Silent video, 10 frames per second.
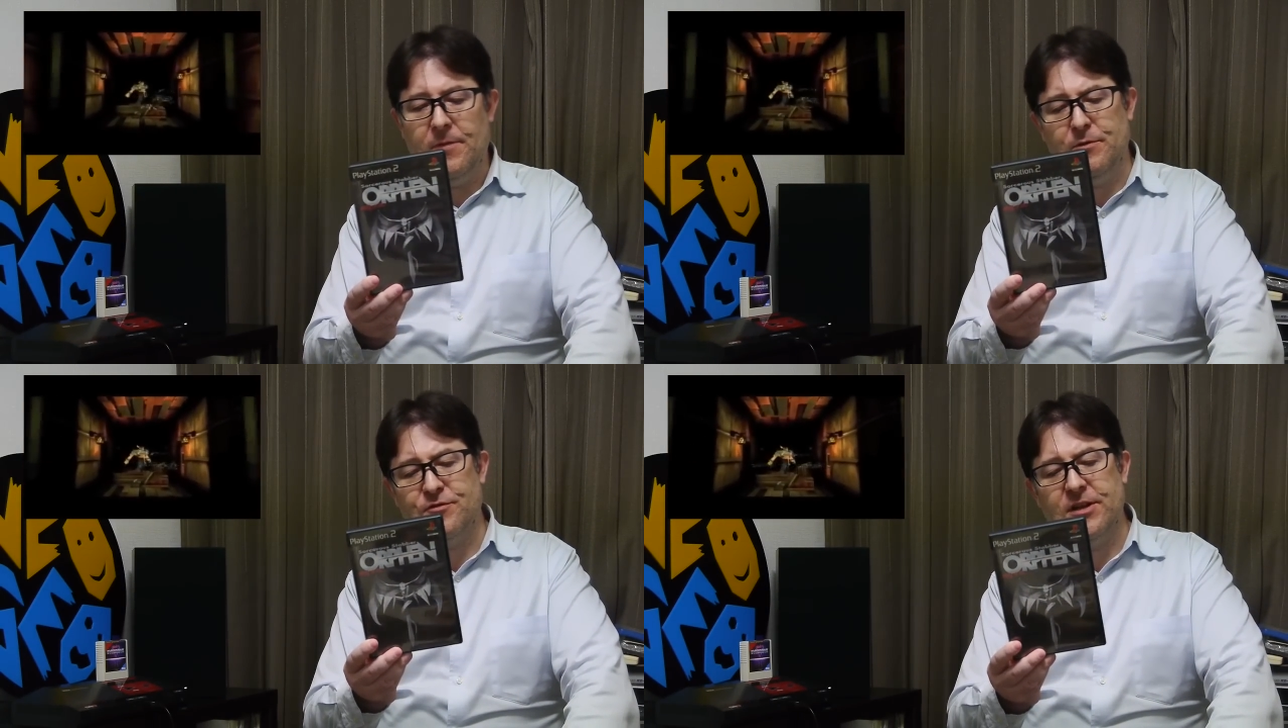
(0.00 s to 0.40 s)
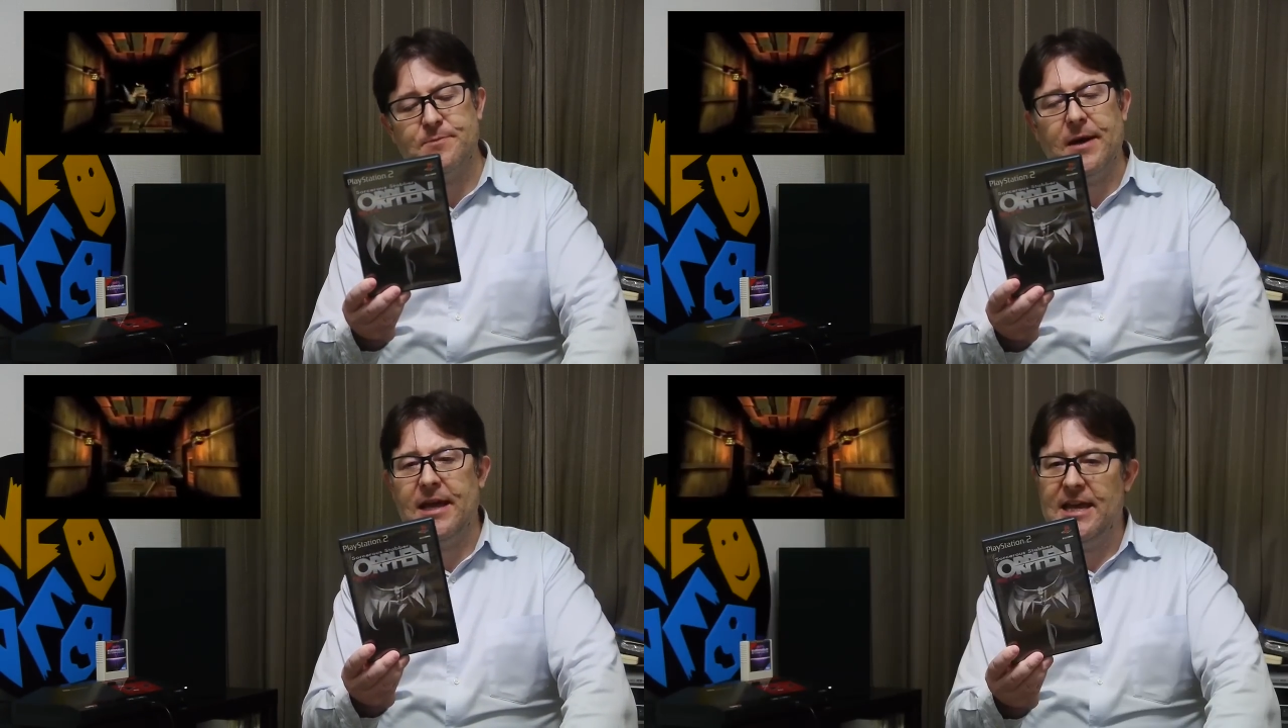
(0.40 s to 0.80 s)
It was
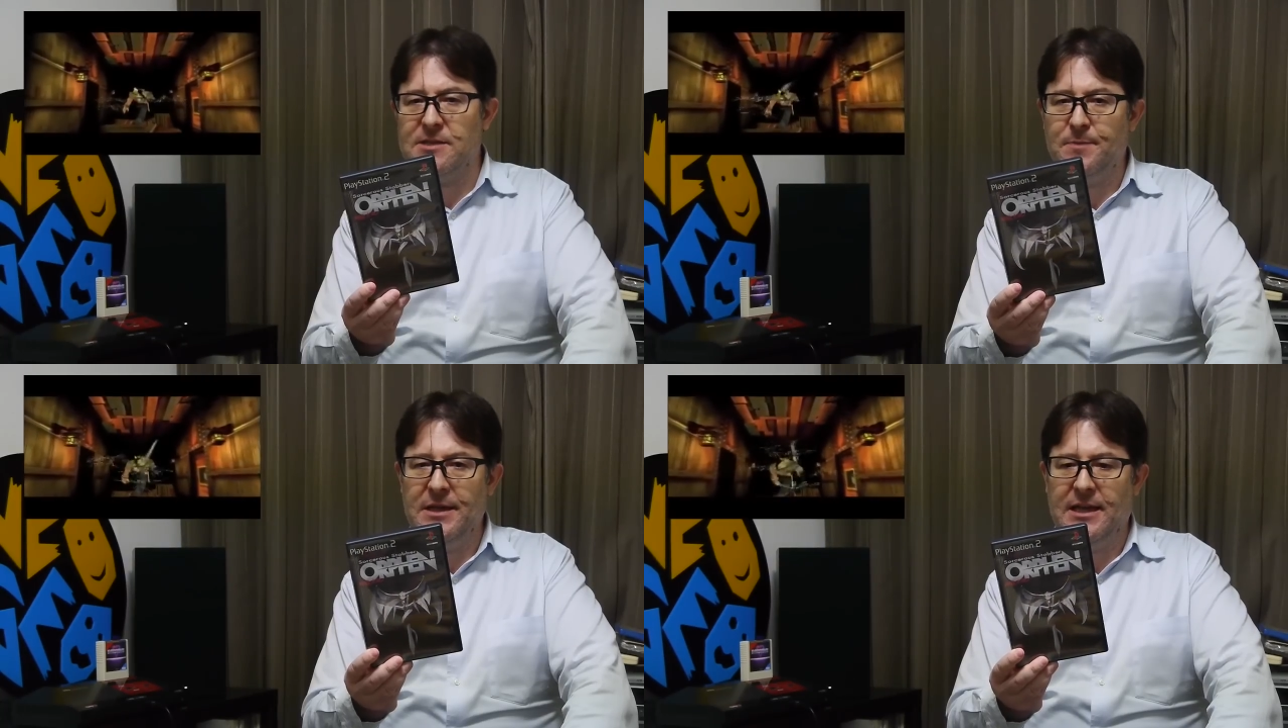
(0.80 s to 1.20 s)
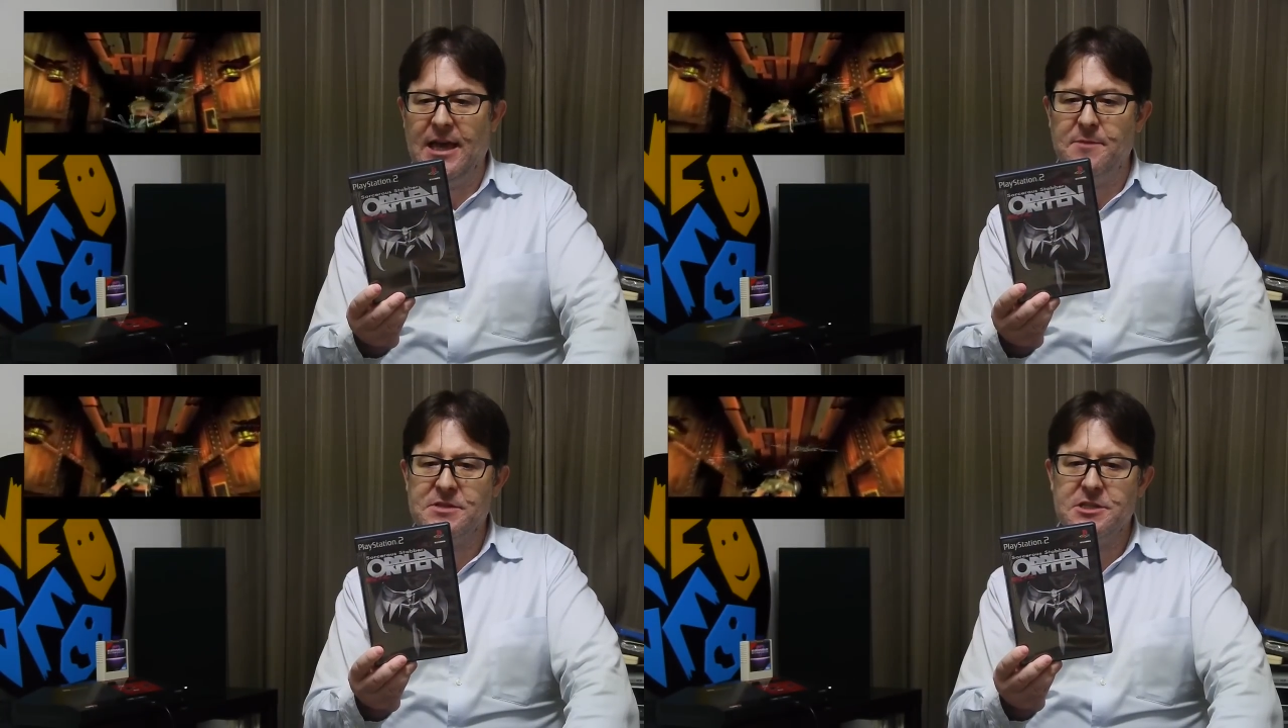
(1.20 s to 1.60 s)
released by ESP
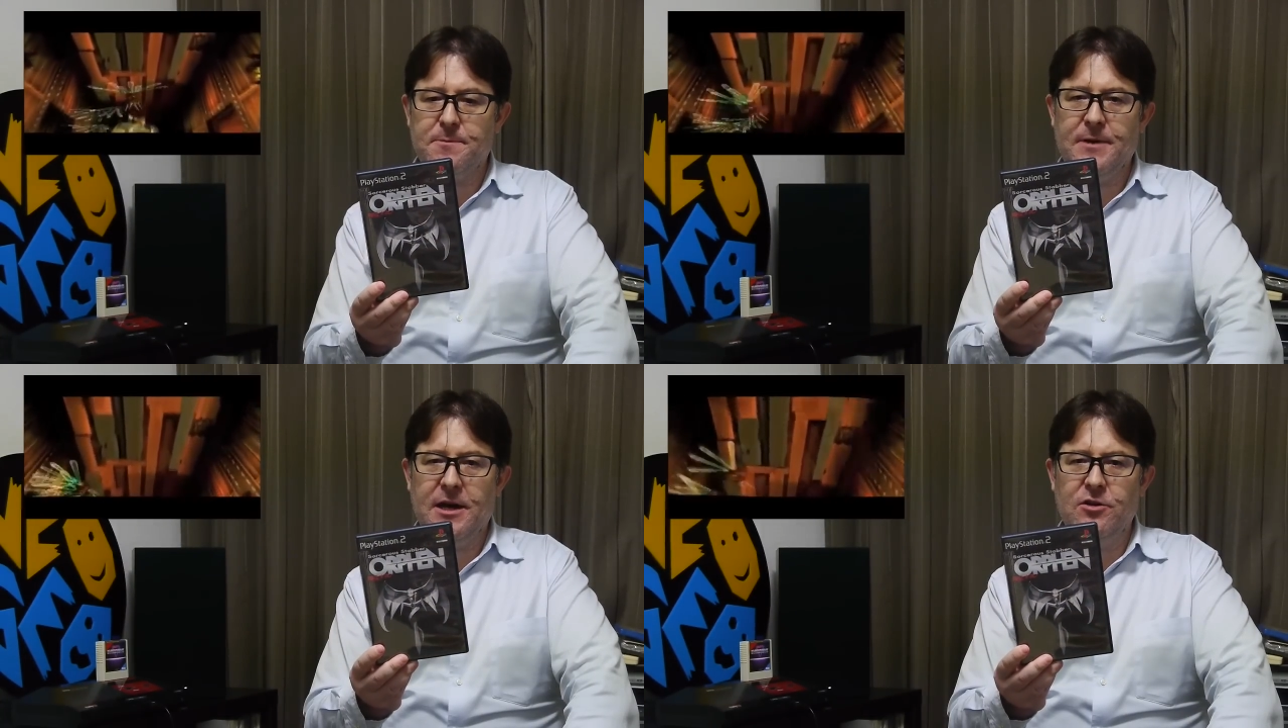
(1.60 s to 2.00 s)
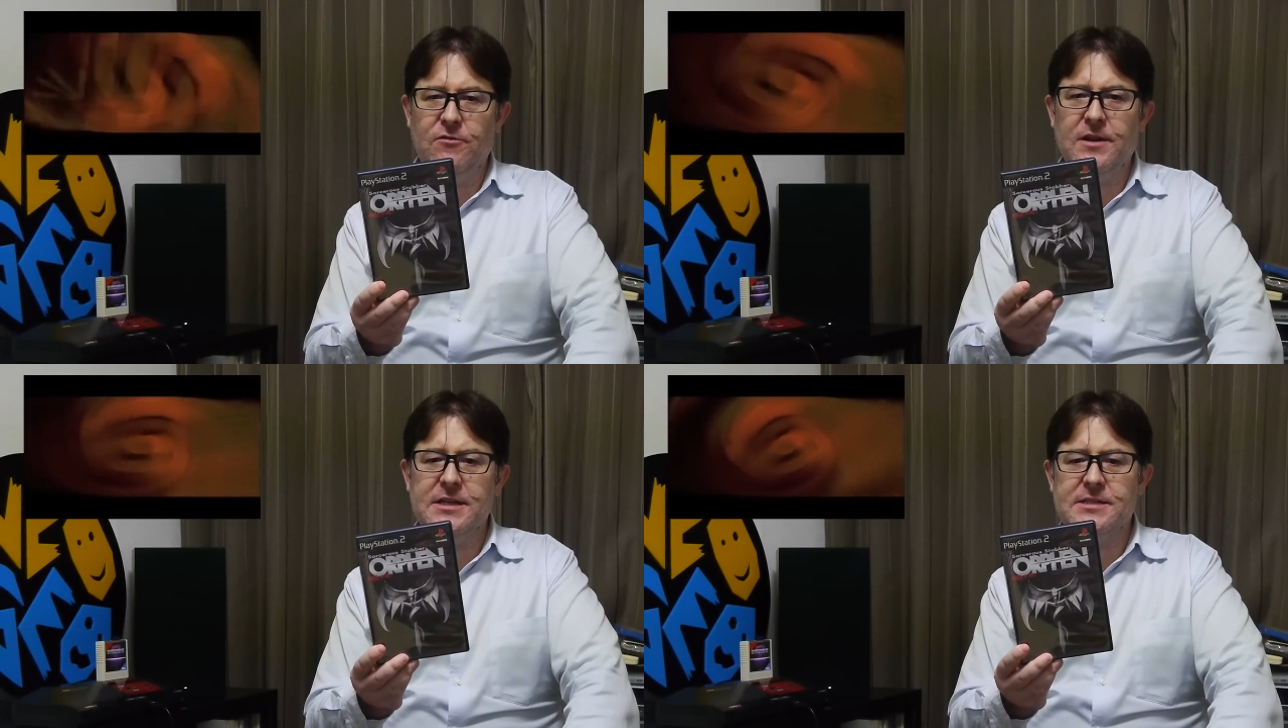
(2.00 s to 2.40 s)
Games in Japan, who
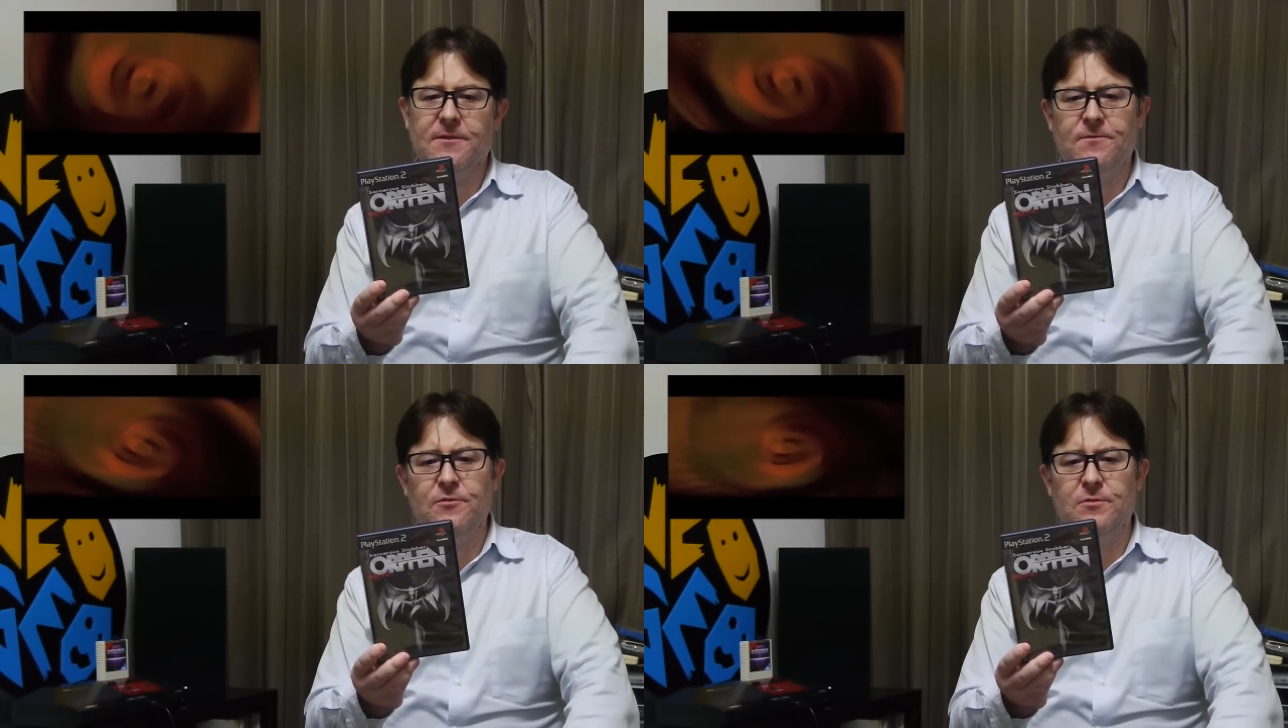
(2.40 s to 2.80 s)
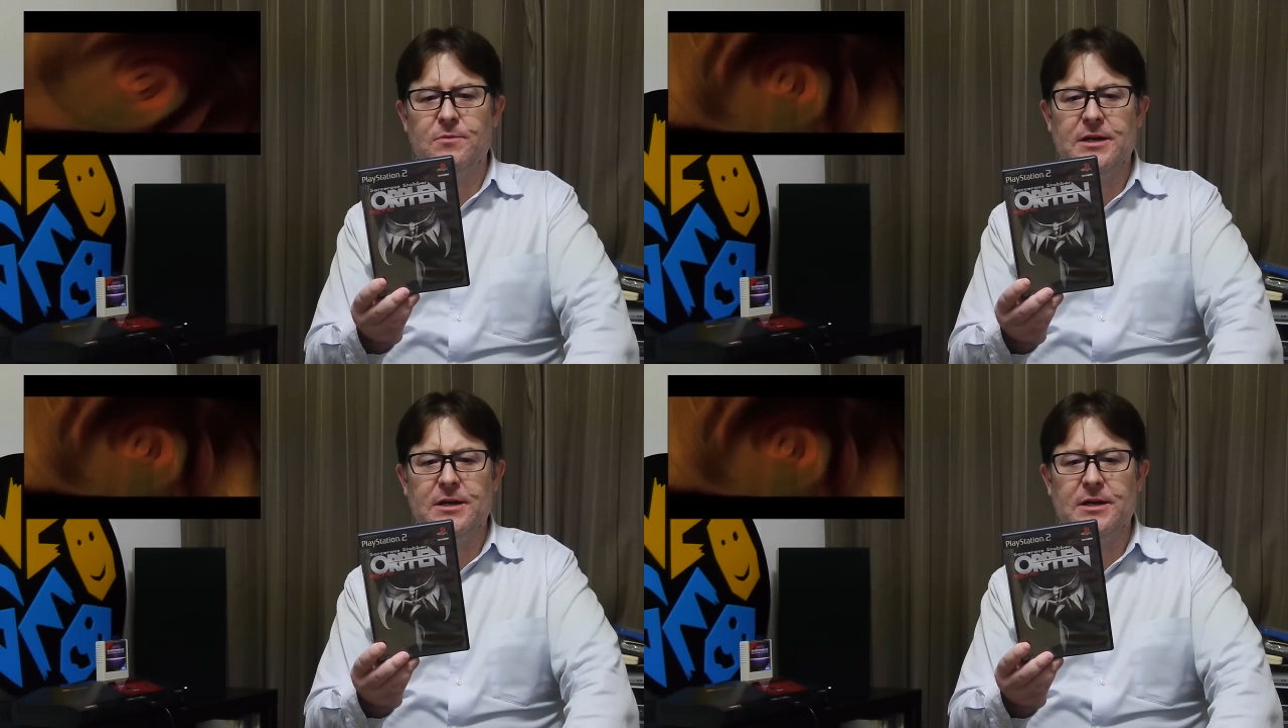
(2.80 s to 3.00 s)
released a few